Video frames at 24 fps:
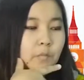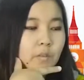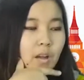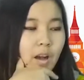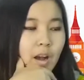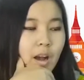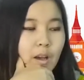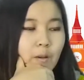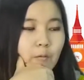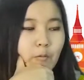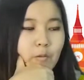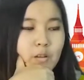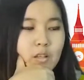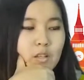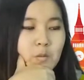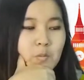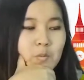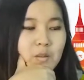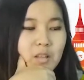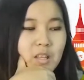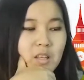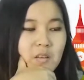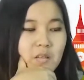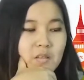I once
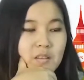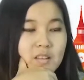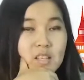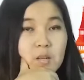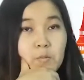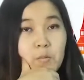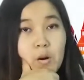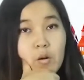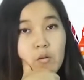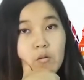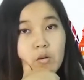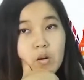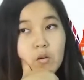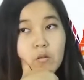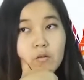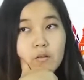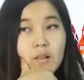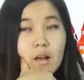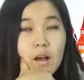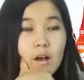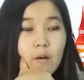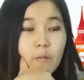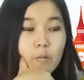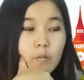believed in the power of
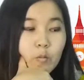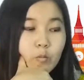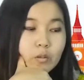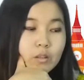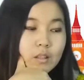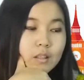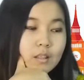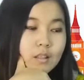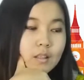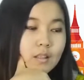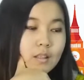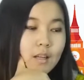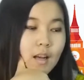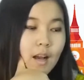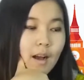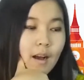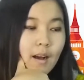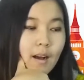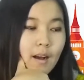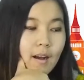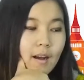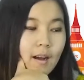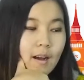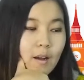love, or
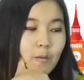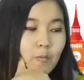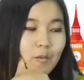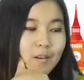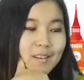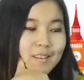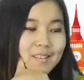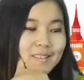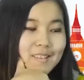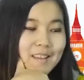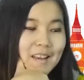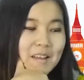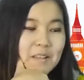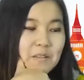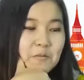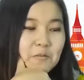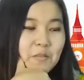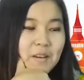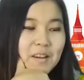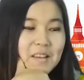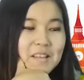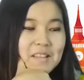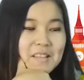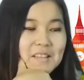I once had
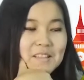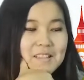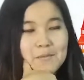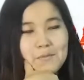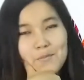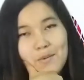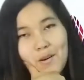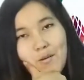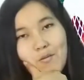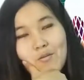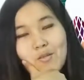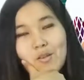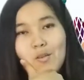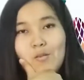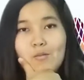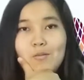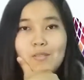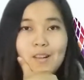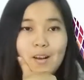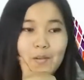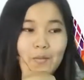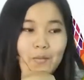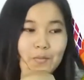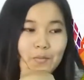faith in the power of
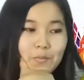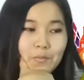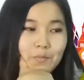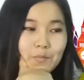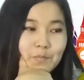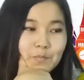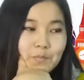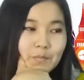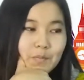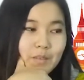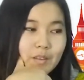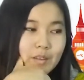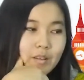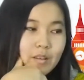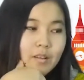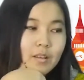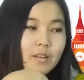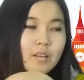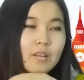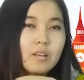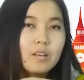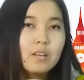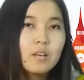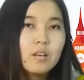love.
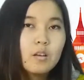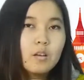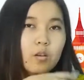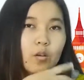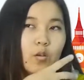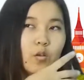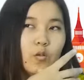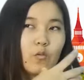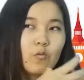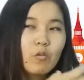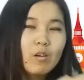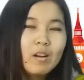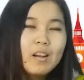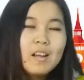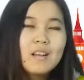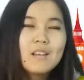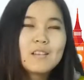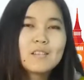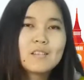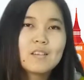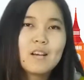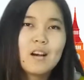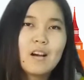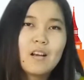What
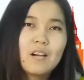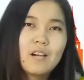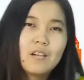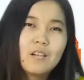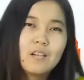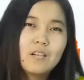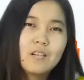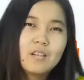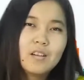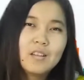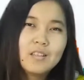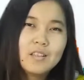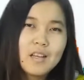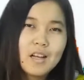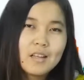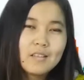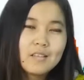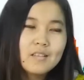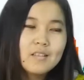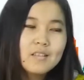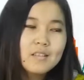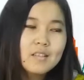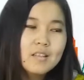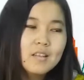else are
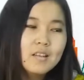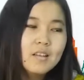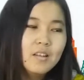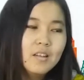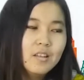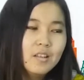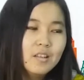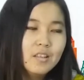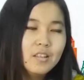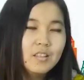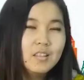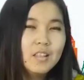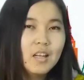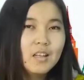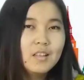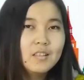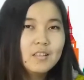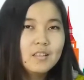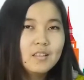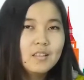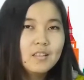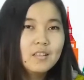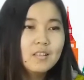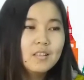redundancy?
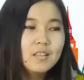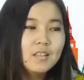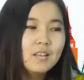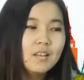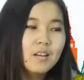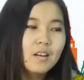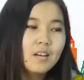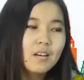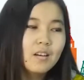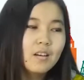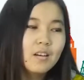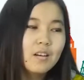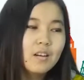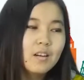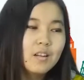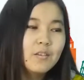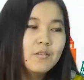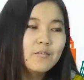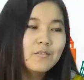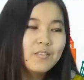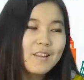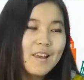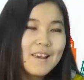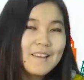Redundancy are
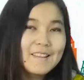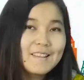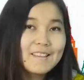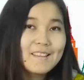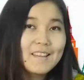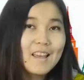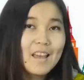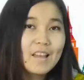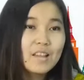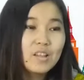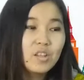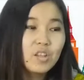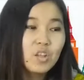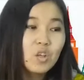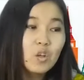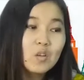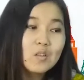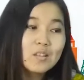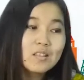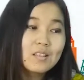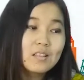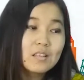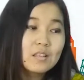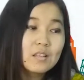inflated and
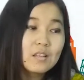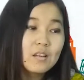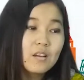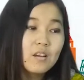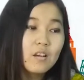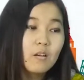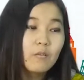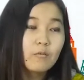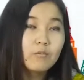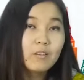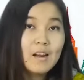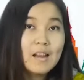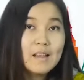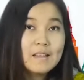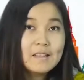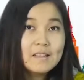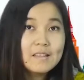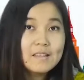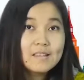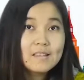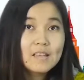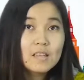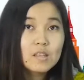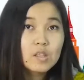useless
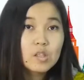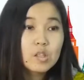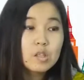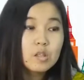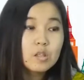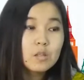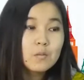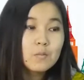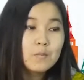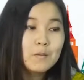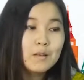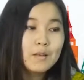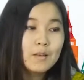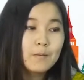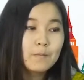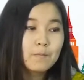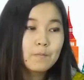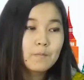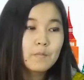phrases that could be